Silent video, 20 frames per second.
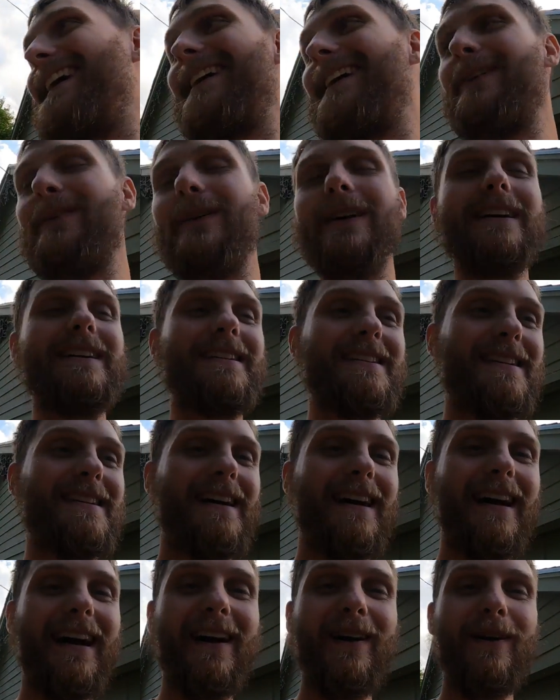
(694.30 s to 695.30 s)
Anyways,
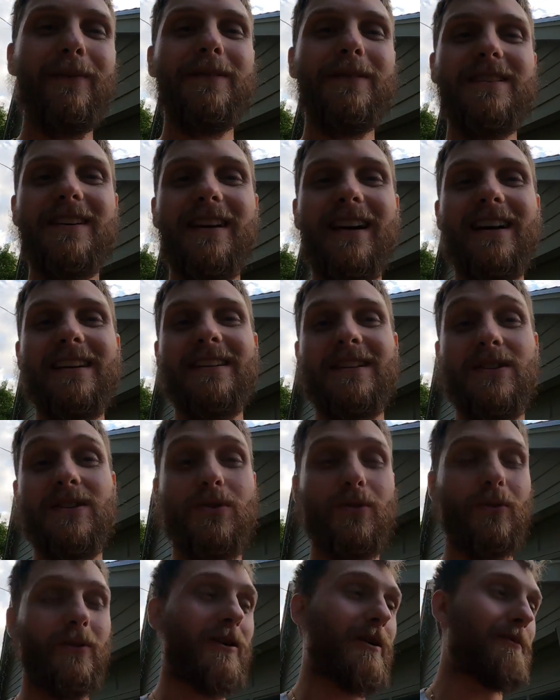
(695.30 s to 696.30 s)
I hope that you guys
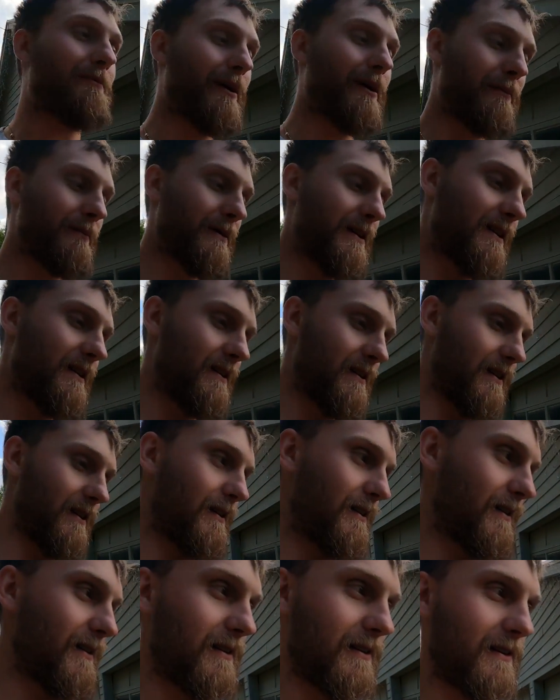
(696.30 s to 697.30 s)
enjoyed our pumpkin
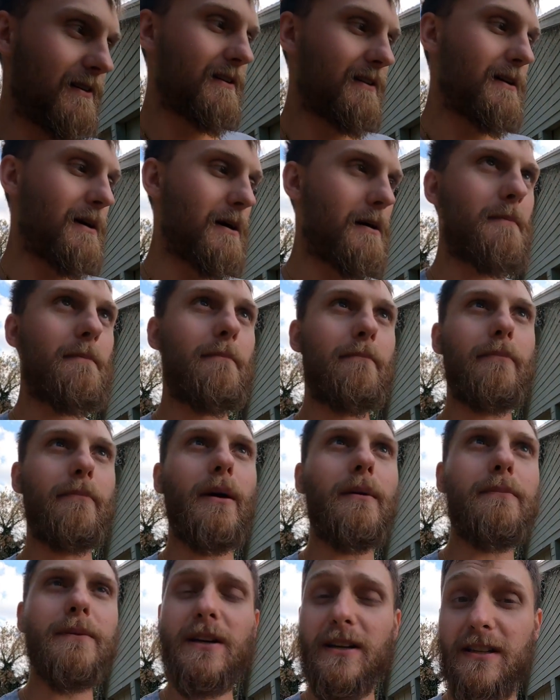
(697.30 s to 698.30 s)
uh
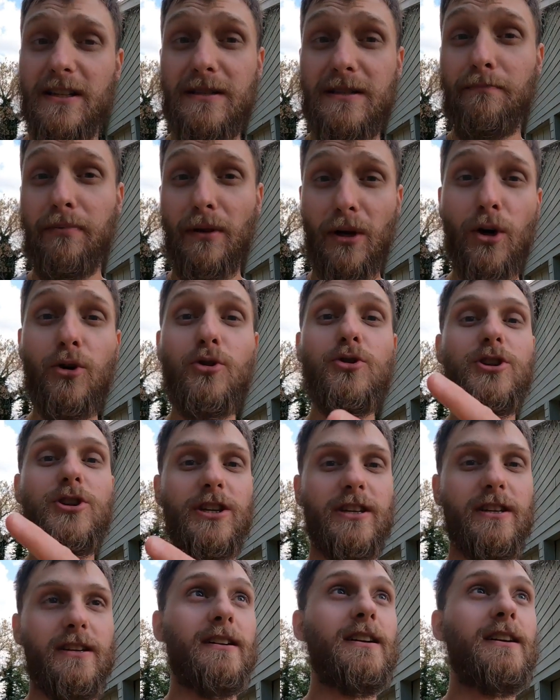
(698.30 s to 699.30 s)
pumpkin
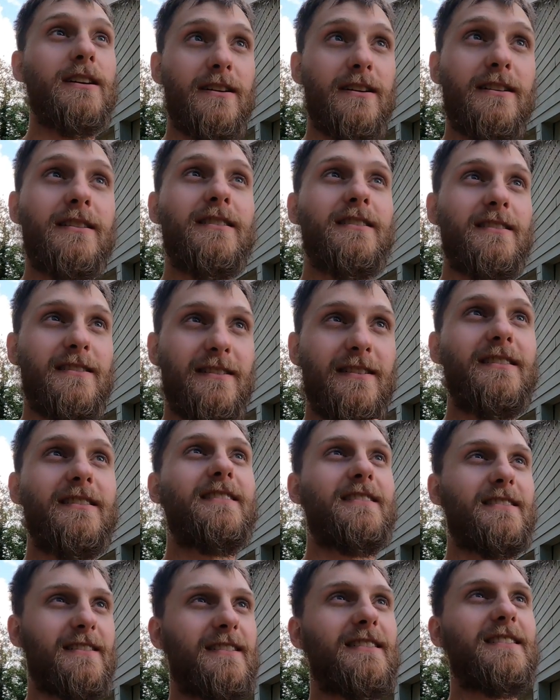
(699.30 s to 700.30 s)
explosion.
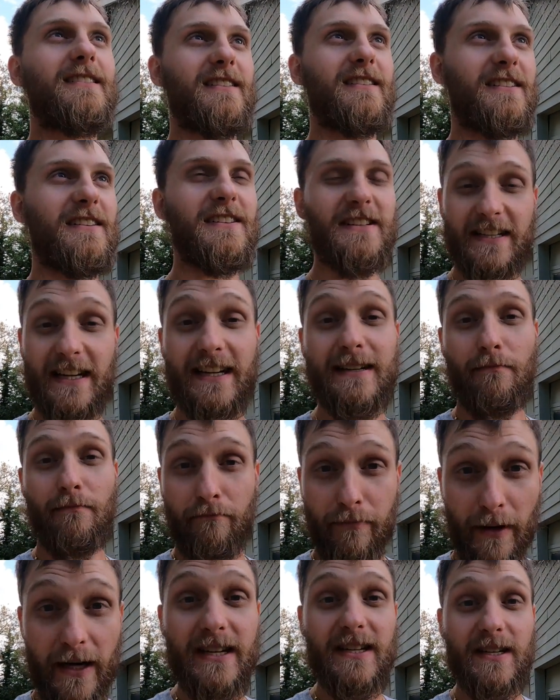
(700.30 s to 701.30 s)
Cause that's
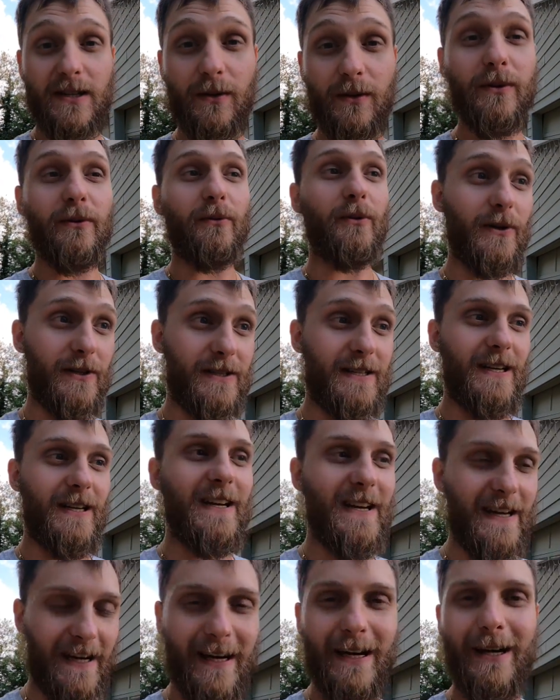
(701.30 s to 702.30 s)
basically what today